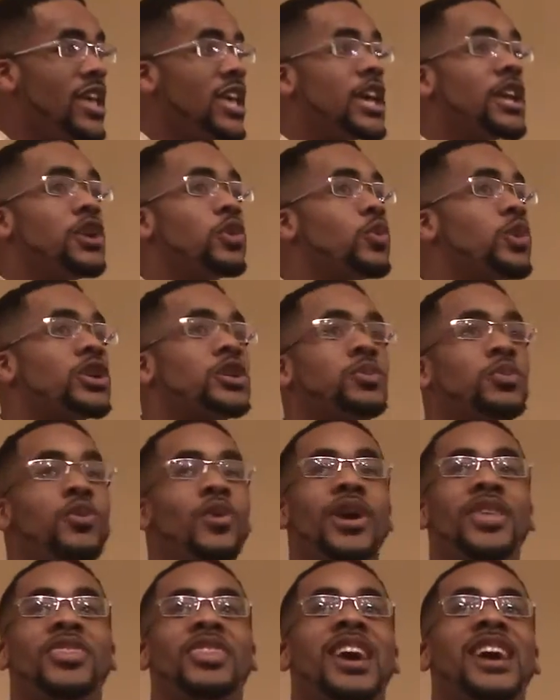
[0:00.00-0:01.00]
and at which
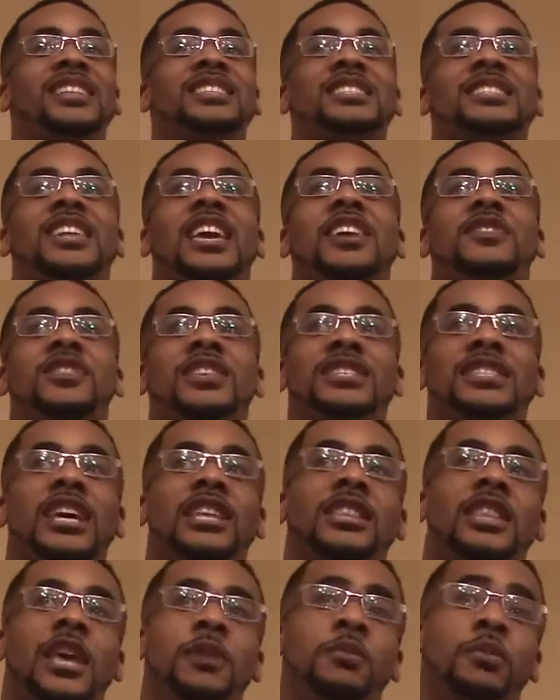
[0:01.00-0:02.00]
point that savings
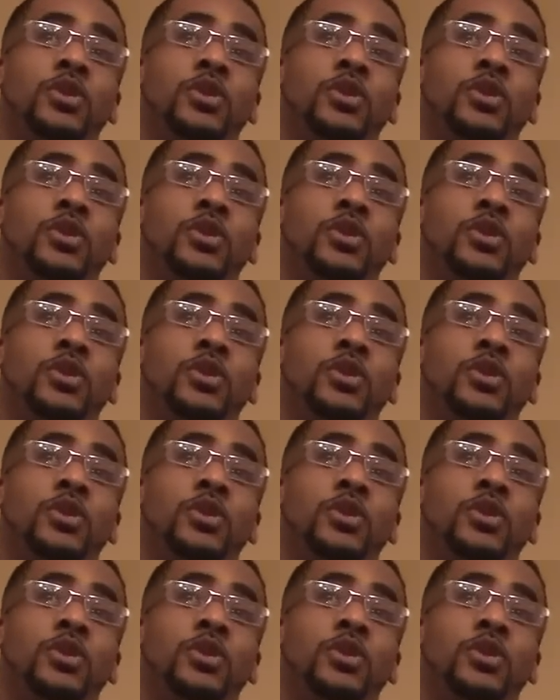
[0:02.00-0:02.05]
that they